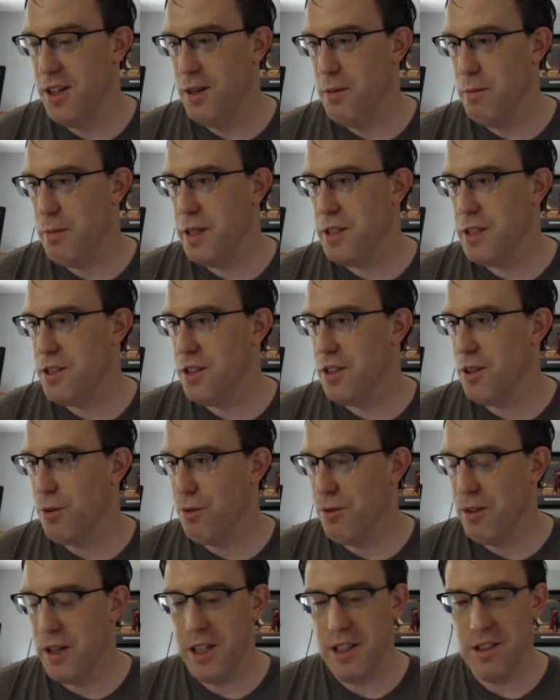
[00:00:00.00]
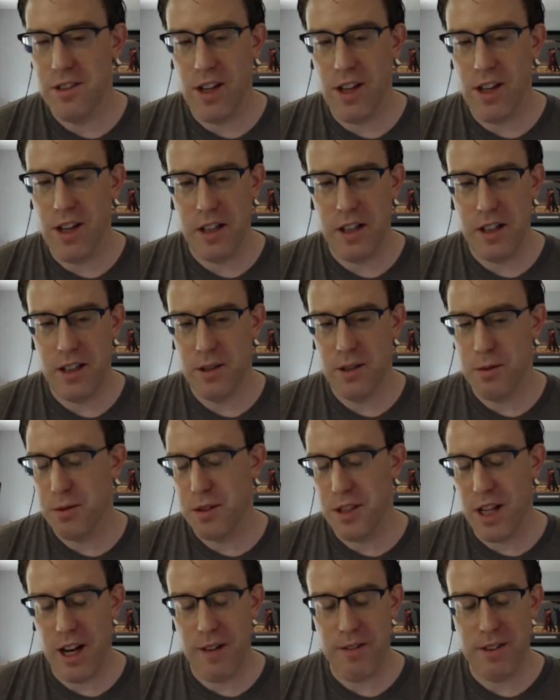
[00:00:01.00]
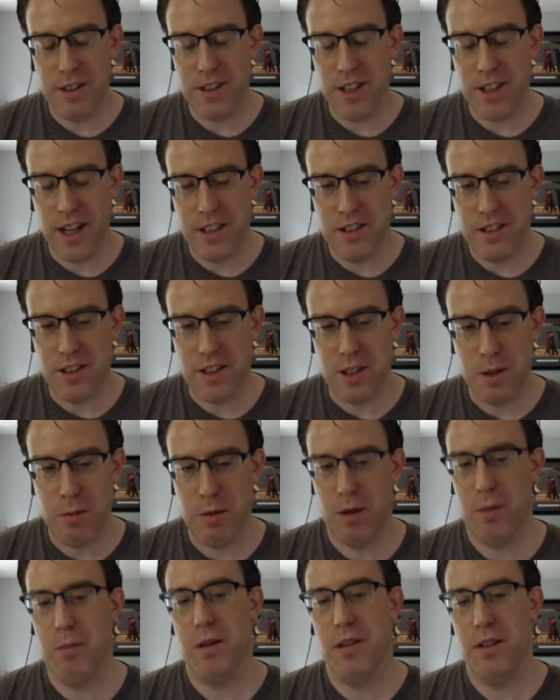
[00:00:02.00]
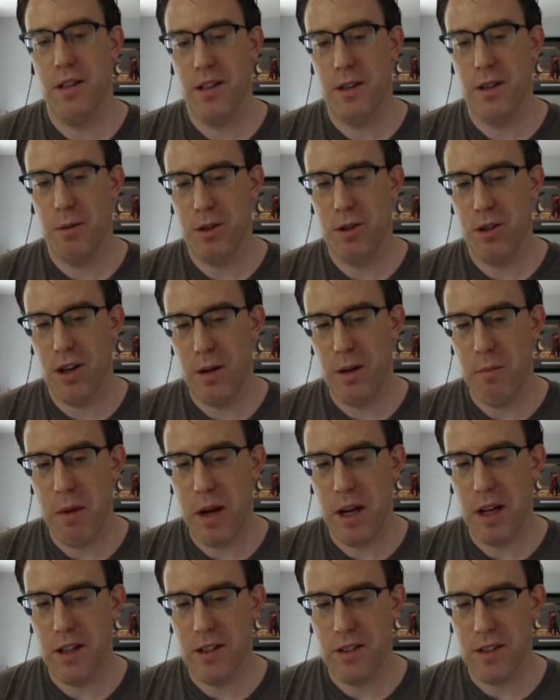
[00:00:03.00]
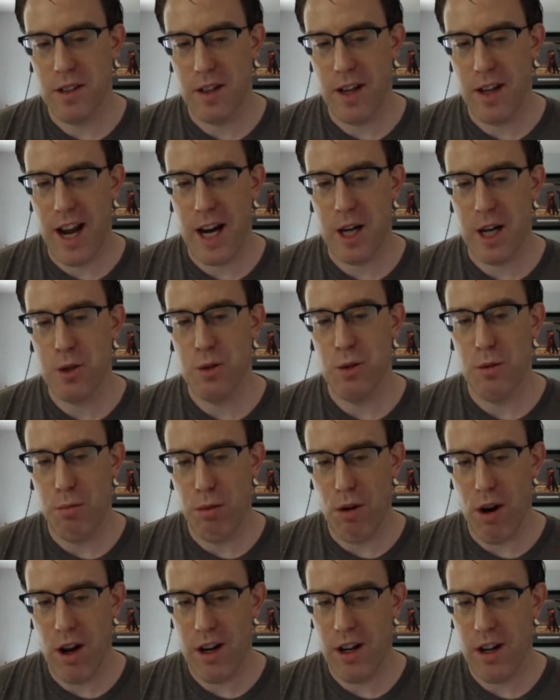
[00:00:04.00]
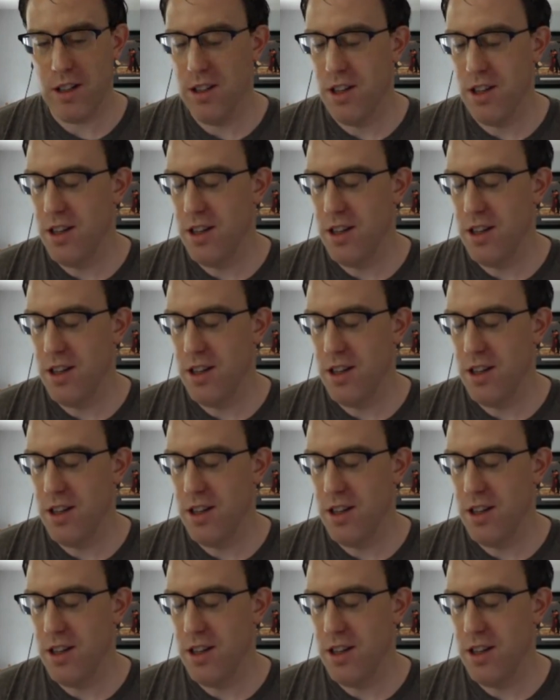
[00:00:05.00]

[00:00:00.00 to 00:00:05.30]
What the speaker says: basically redesign it, because it was kind of a science experiment that they were trying to make as an actual product.